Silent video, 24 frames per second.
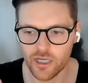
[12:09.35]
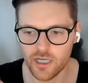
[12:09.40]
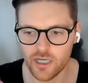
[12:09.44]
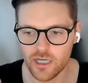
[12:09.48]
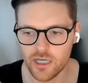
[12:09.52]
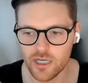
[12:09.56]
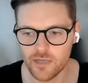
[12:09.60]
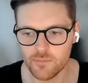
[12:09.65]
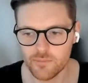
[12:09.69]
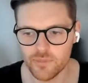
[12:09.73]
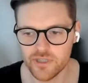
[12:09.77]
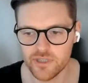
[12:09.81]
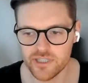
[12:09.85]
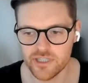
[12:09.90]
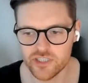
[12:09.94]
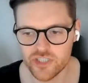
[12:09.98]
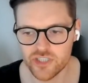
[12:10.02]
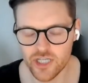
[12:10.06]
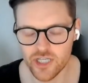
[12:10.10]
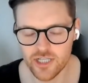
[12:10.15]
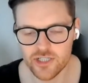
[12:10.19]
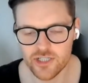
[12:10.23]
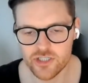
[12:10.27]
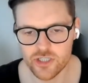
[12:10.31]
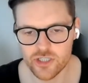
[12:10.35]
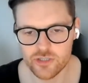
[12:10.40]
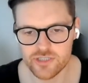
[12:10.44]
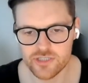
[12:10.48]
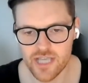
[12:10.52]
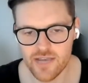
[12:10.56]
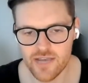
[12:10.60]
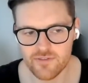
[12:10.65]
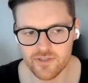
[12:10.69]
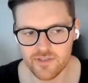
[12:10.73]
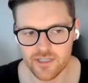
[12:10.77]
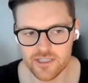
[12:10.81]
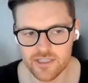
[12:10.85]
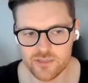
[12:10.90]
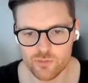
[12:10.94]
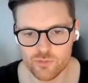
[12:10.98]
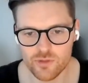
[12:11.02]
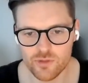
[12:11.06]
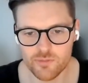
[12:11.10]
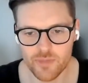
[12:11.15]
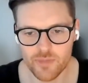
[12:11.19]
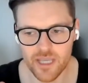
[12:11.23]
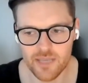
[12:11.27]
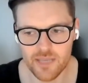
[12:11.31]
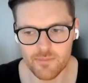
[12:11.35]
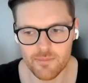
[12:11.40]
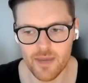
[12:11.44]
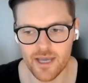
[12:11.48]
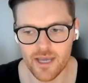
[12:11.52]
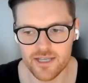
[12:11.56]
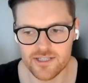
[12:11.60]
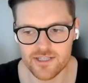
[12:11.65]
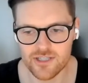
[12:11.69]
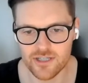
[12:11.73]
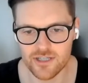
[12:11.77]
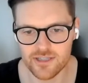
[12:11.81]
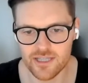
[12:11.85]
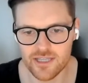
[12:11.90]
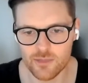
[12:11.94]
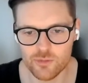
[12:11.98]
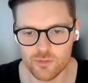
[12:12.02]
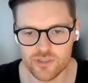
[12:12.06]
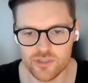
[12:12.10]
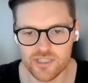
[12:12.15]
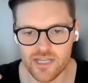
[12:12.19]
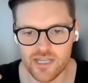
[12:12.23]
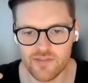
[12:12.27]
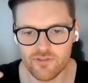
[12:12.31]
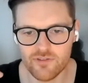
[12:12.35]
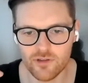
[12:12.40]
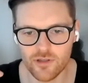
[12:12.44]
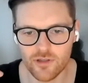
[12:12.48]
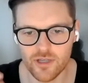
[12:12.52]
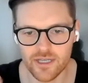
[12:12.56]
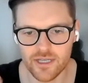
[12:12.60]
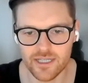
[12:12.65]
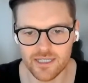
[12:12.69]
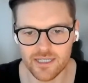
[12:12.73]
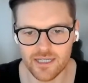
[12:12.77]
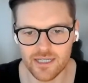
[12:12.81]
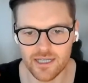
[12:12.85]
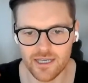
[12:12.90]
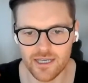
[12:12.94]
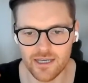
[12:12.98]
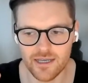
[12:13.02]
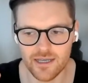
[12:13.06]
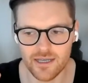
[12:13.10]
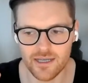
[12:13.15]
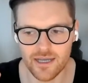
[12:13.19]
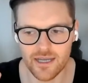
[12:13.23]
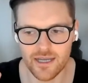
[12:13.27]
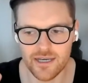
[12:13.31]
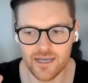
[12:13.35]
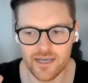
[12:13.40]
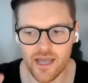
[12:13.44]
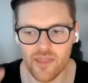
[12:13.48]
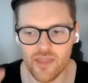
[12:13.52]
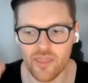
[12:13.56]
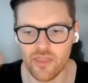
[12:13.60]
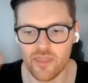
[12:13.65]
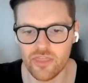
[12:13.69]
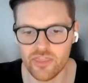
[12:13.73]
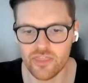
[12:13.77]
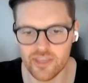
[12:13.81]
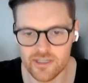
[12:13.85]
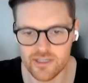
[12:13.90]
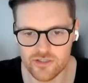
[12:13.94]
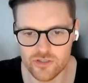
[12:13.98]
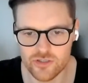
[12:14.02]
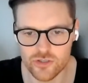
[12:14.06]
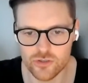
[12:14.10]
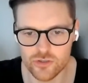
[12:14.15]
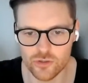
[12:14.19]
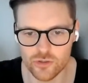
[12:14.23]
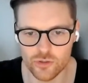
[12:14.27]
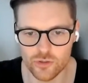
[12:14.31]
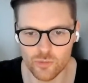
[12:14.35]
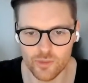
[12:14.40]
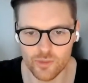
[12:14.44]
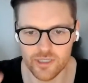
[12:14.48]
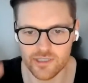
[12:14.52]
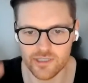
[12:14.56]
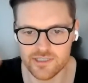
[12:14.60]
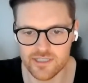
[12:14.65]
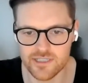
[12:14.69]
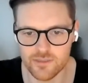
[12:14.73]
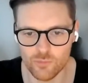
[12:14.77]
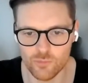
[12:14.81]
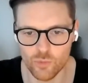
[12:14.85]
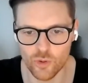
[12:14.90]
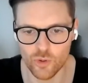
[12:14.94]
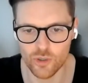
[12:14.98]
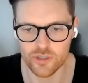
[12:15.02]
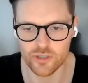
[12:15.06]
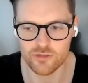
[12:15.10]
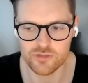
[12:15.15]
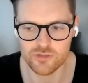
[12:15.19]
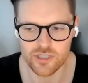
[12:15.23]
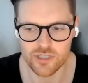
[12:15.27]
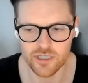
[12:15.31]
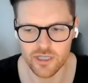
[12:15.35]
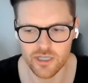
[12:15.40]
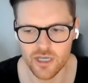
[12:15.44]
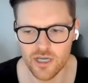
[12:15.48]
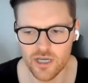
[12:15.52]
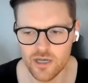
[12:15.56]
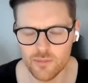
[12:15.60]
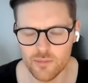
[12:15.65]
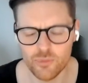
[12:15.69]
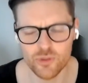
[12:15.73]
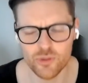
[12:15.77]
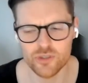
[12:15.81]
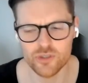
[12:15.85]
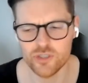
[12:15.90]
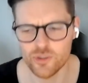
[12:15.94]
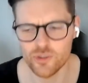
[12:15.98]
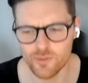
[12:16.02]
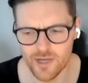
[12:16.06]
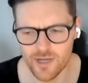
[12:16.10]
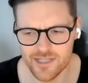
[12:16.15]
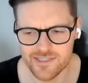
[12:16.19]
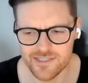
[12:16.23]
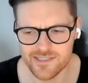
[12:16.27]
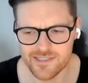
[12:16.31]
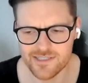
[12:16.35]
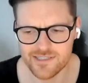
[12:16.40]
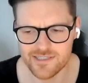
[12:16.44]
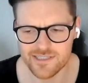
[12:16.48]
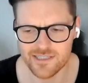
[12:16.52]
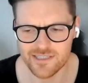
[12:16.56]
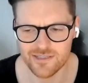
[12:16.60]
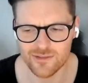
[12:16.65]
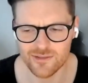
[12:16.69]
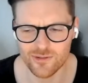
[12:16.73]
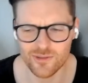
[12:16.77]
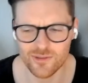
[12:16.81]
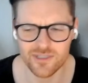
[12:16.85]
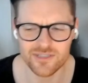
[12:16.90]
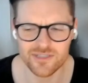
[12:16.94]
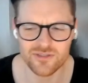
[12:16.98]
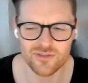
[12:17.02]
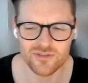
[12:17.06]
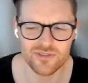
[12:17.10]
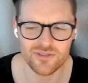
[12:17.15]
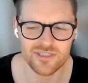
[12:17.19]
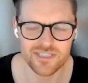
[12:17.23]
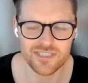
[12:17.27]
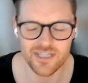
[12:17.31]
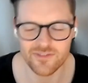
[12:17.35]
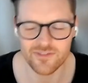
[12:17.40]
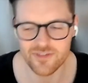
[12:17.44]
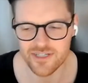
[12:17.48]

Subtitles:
But the challenge I was having is with PMax, there was never like another thing to do when it didn't work. It was like put new assets in or like do this stuff. And it